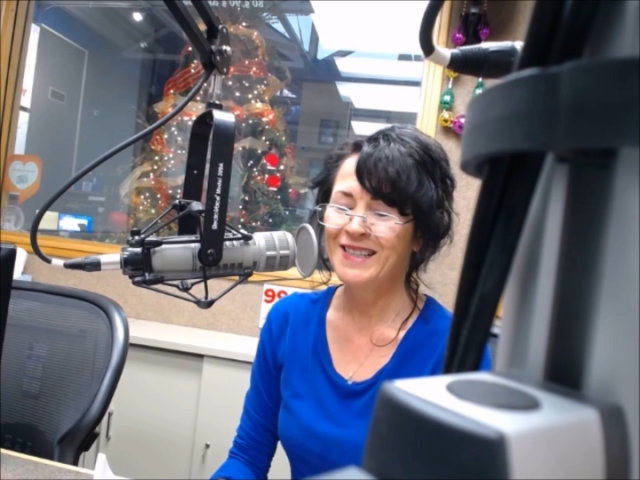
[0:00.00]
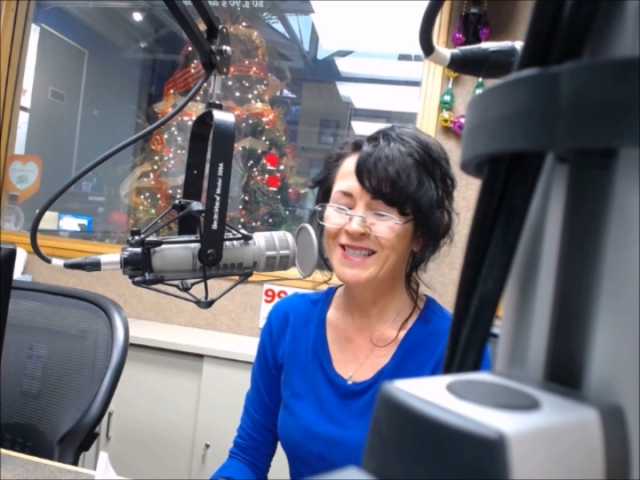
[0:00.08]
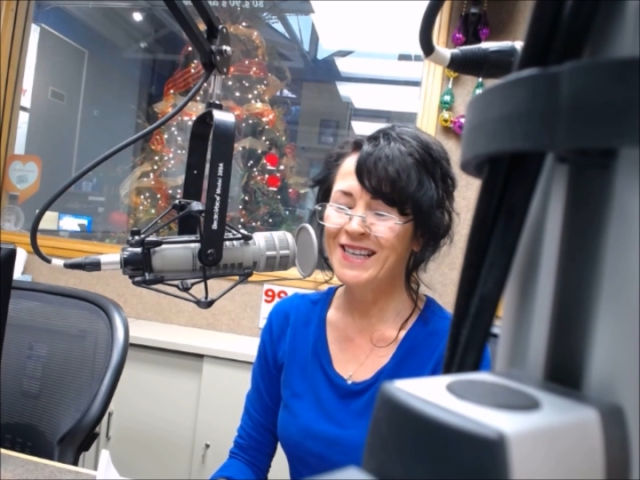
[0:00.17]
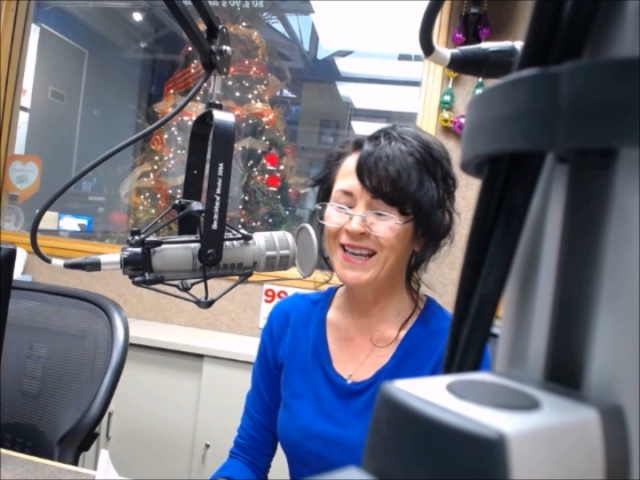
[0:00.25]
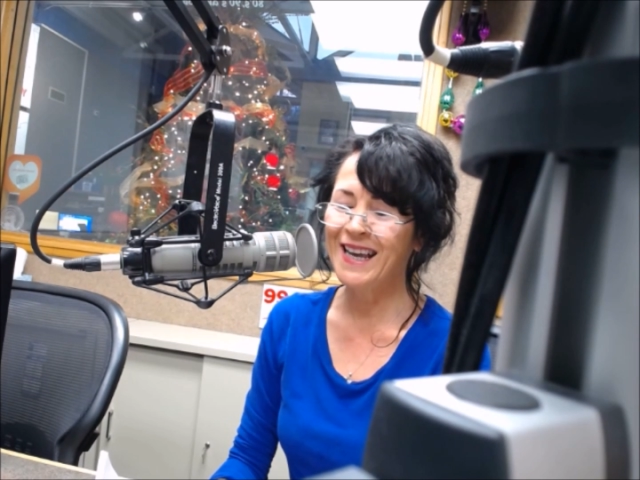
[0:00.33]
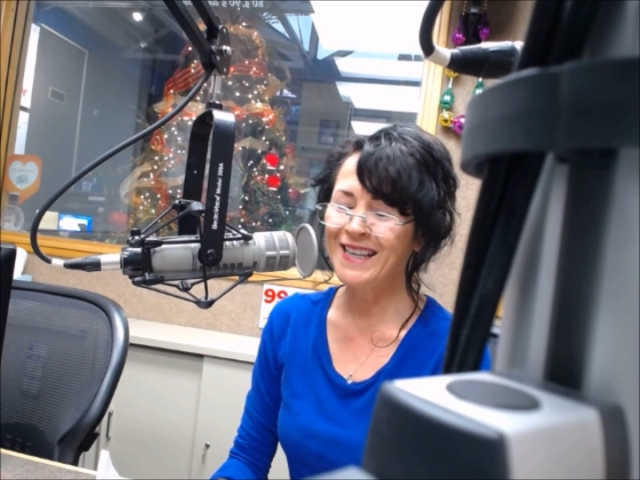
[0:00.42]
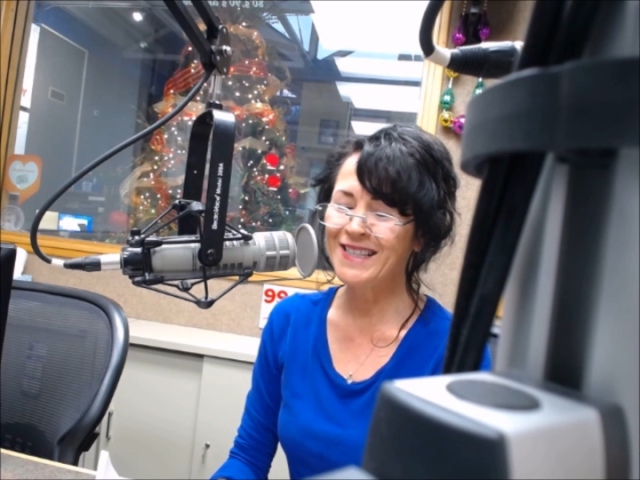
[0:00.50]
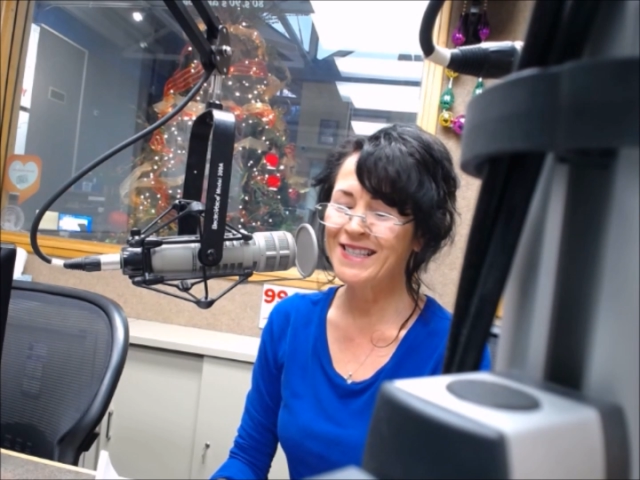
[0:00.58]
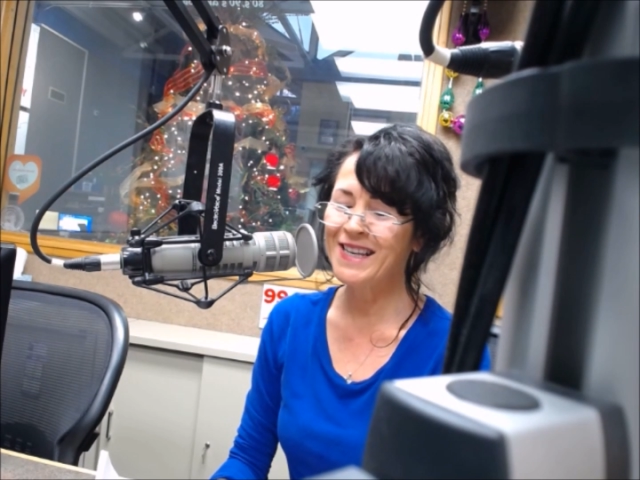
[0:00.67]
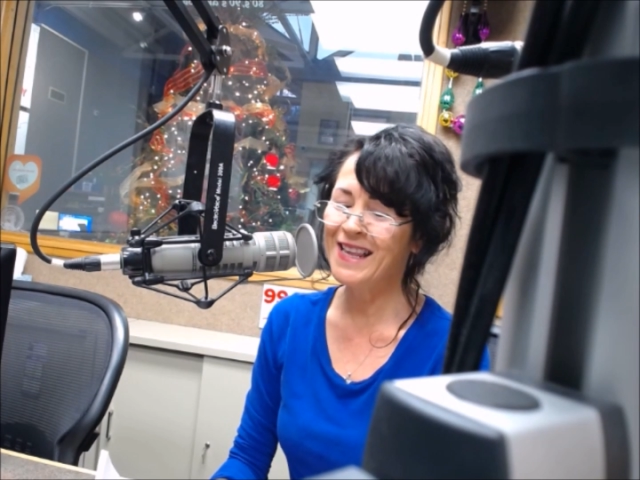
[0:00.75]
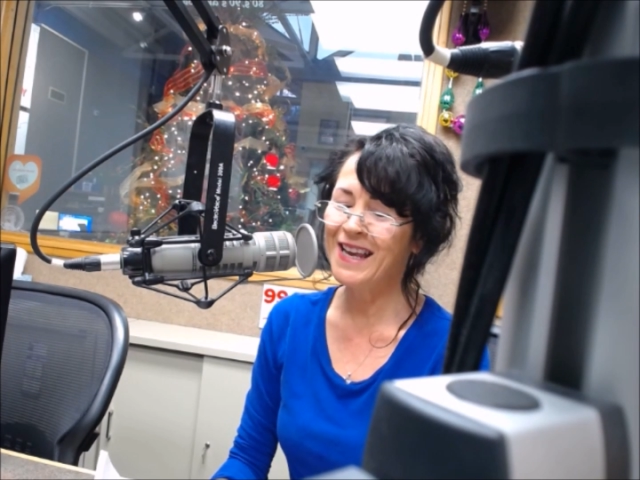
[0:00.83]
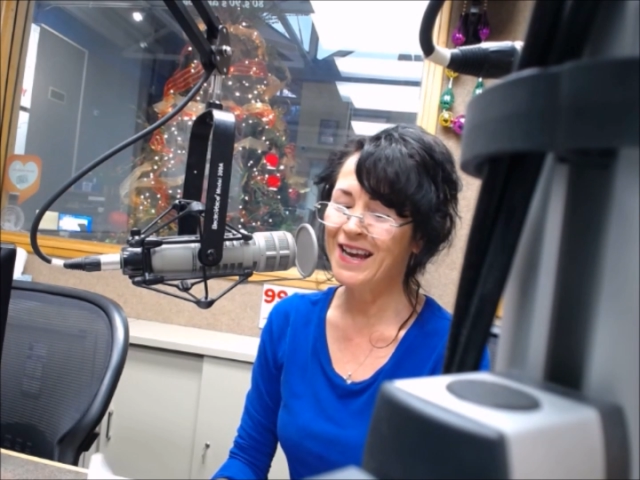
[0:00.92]
To get
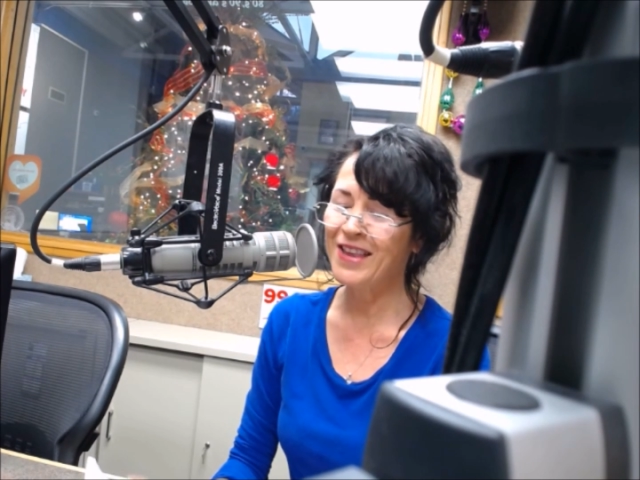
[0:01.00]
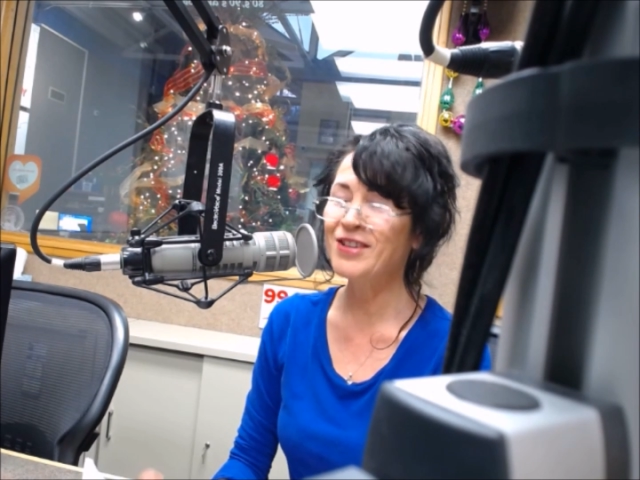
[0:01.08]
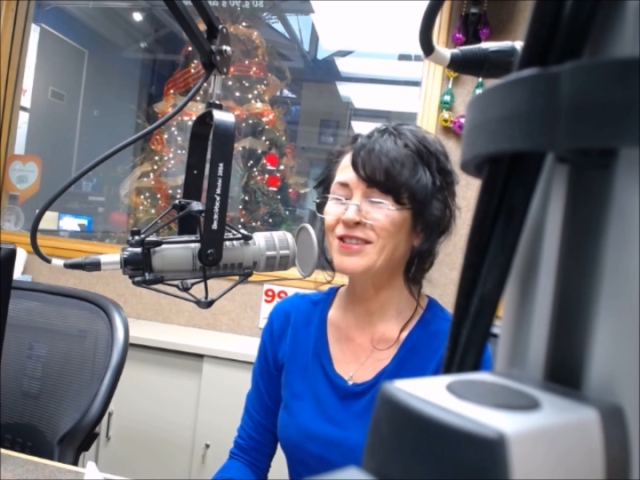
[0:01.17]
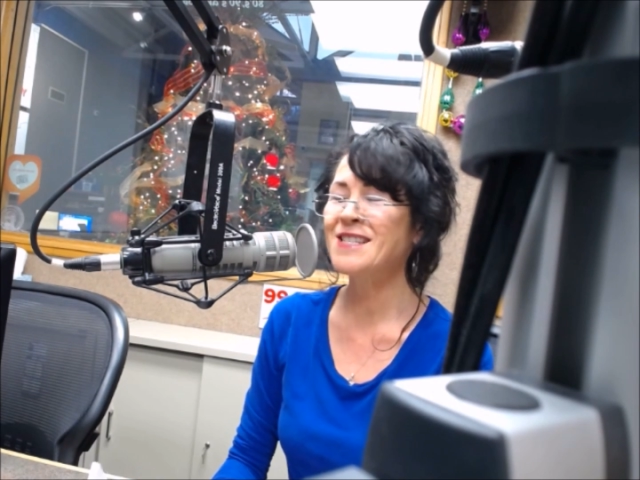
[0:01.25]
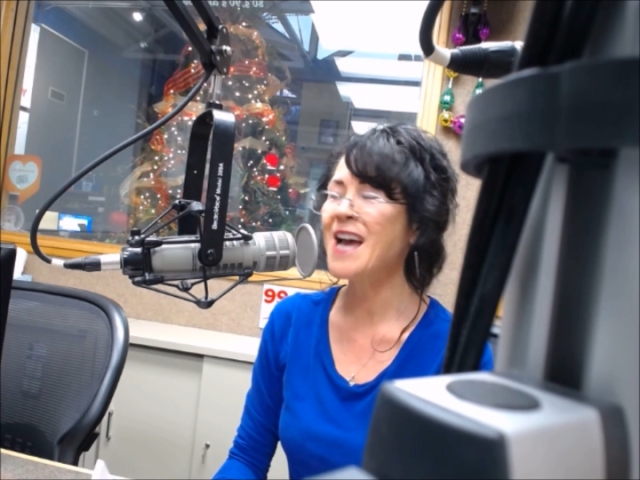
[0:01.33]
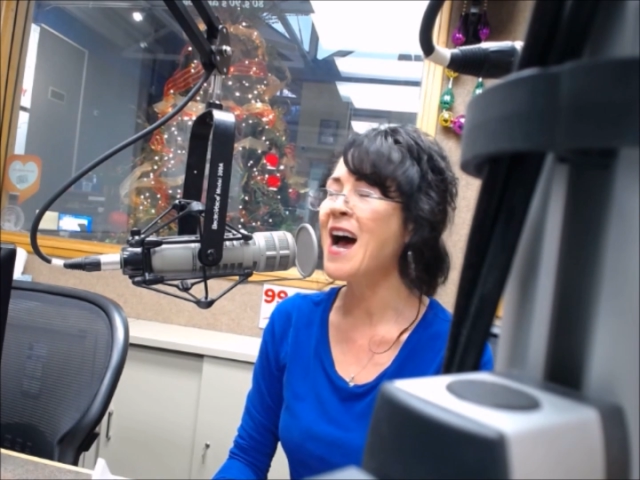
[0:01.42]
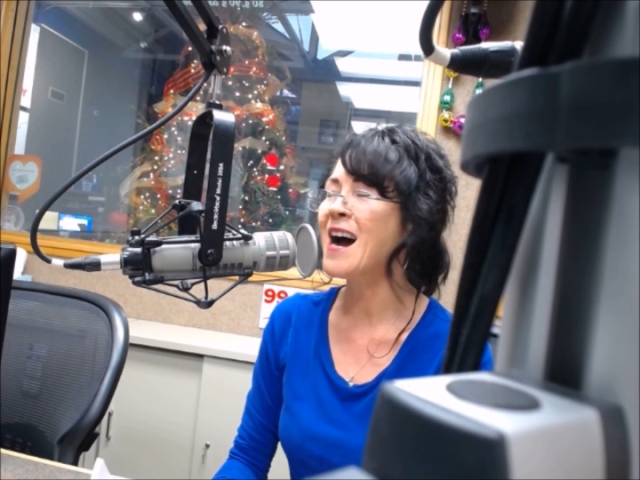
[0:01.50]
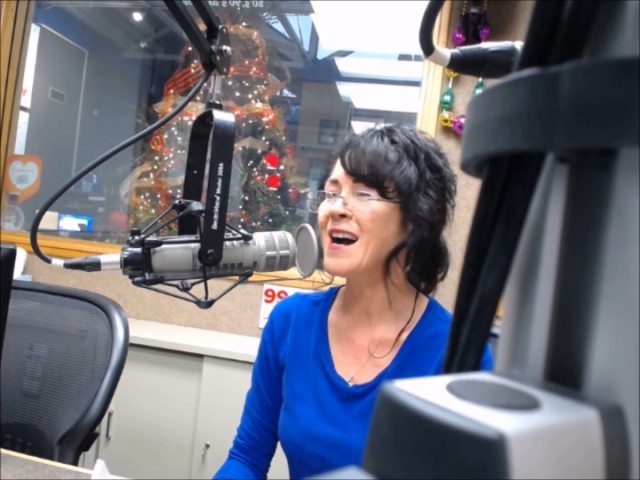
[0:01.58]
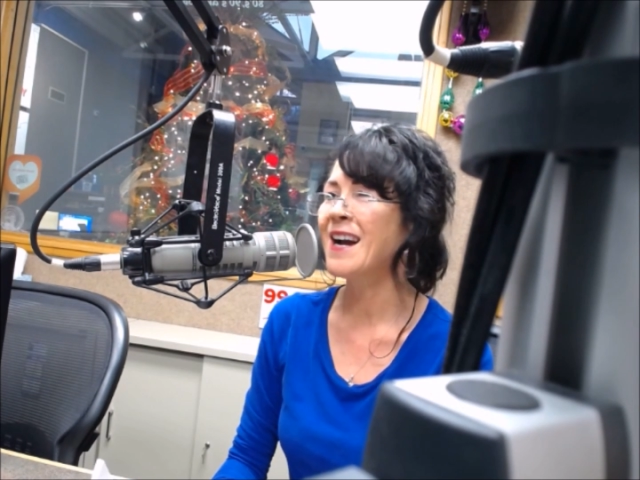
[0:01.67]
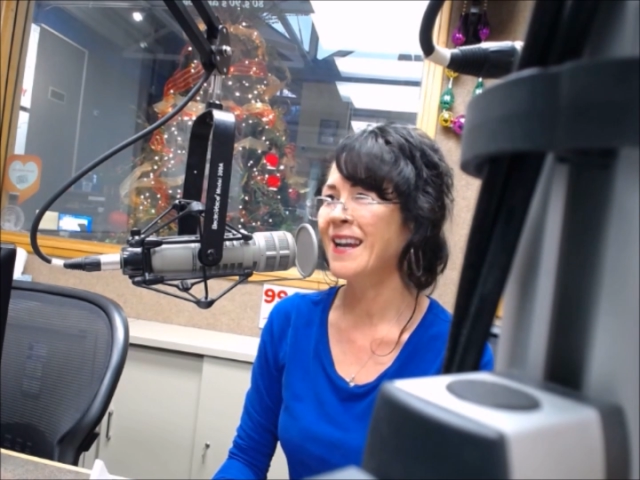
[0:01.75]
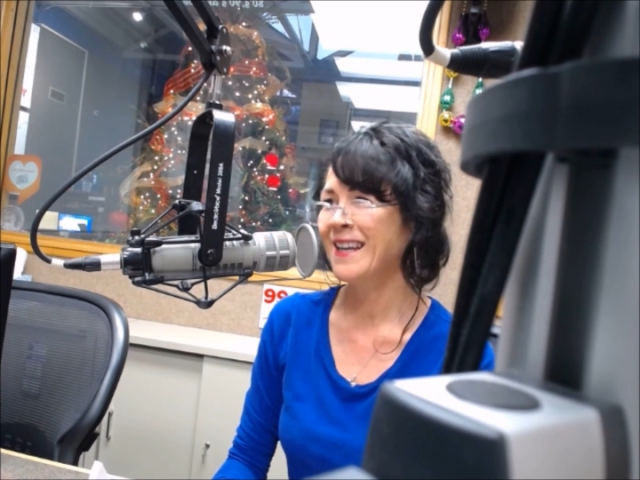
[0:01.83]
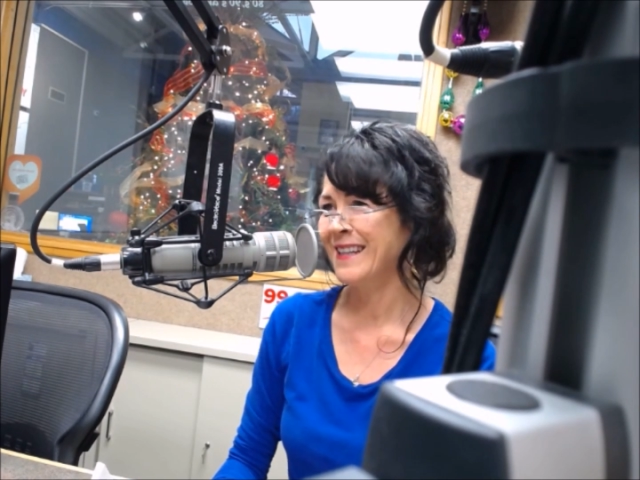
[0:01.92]
to the other
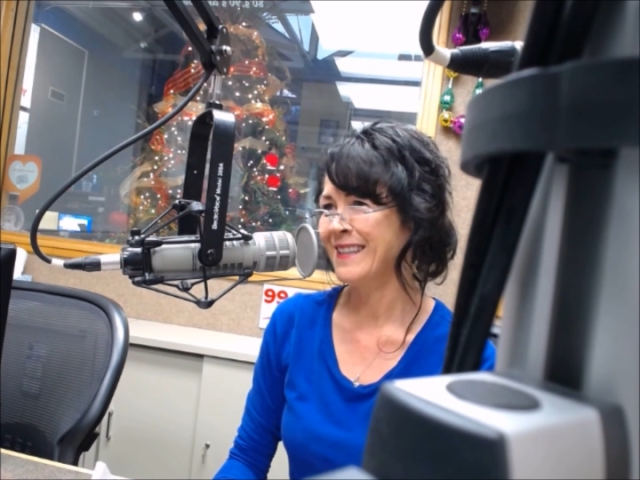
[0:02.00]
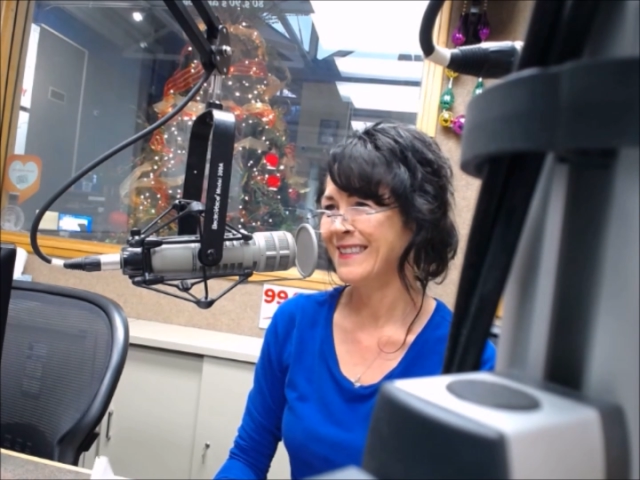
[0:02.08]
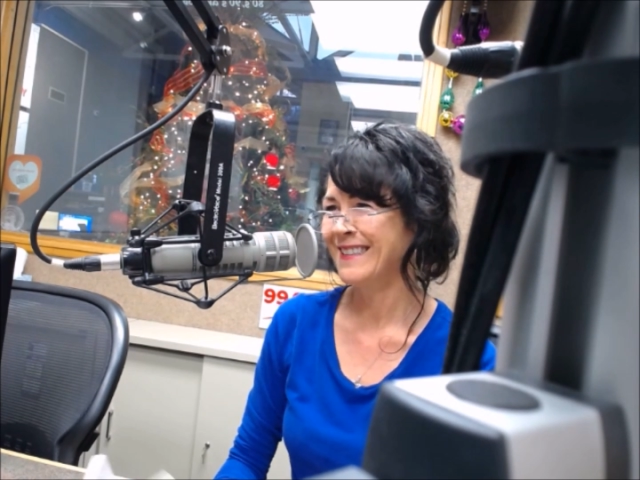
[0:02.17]
tide.